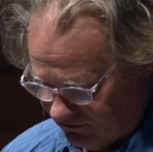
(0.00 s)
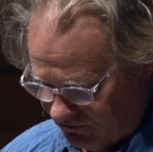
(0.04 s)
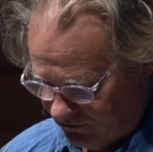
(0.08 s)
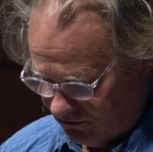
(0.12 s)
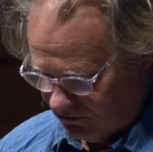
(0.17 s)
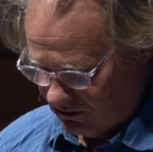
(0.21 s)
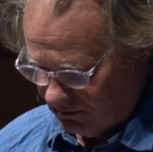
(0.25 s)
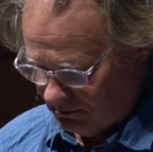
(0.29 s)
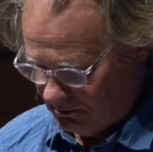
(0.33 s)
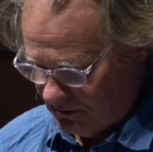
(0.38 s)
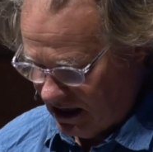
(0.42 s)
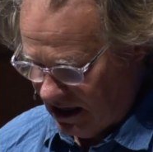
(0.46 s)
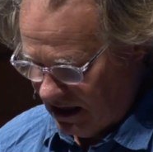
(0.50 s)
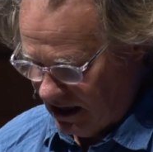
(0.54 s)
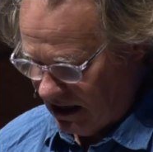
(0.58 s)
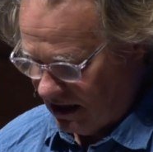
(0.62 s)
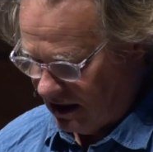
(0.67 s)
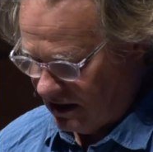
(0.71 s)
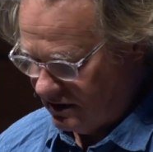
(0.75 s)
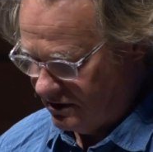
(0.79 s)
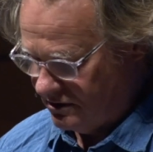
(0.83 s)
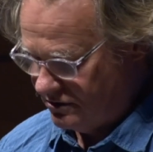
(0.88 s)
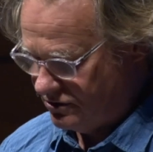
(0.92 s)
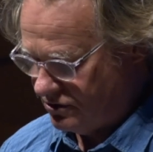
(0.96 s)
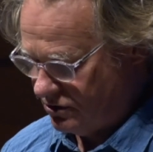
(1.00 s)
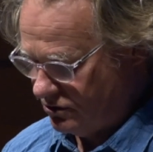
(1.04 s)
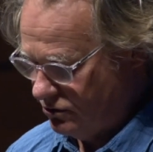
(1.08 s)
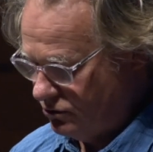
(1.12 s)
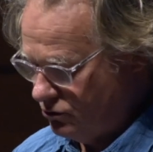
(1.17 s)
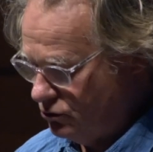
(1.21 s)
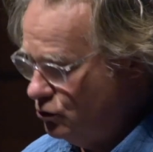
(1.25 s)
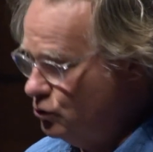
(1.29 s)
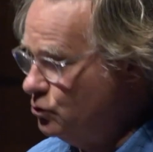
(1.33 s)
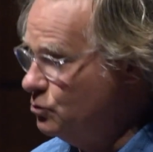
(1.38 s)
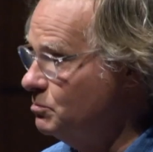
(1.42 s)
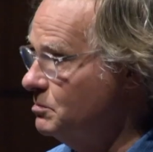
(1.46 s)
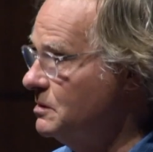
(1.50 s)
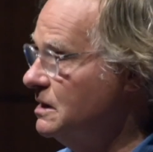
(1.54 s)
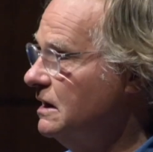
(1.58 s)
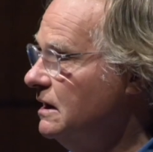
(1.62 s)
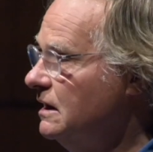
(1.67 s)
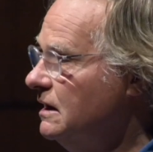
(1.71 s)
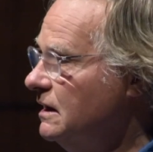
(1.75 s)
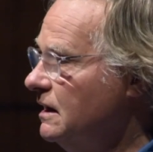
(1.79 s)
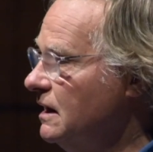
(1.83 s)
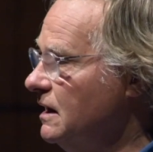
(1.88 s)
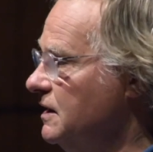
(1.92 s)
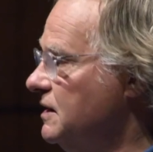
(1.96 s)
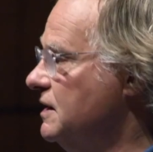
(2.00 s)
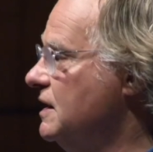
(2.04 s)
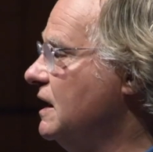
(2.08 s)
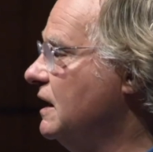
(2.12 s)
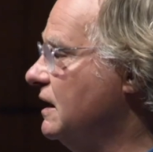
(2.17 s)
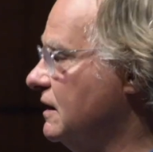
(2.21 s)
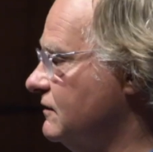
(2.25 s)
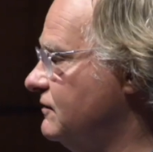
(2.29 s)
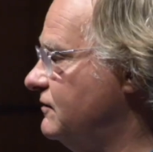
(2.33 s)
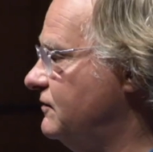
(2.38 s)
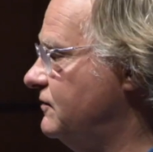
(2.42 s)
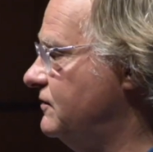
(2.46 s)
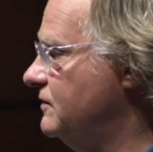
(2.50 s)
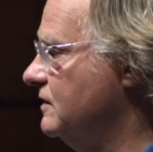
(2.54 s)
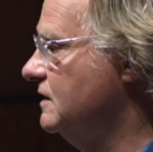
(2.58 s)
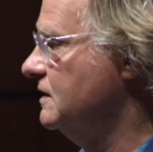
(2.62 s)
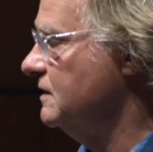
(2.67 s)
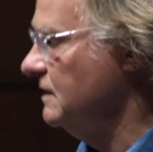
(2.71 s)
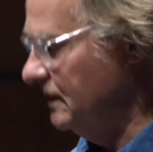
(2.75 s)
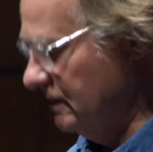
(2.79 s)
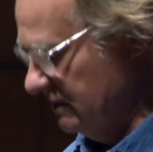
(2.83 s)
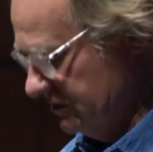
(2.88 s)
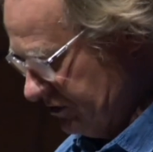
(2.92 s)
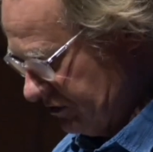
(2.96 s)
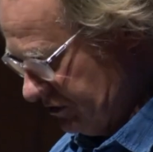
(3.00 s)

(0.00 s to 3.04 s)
for the man to whom enough is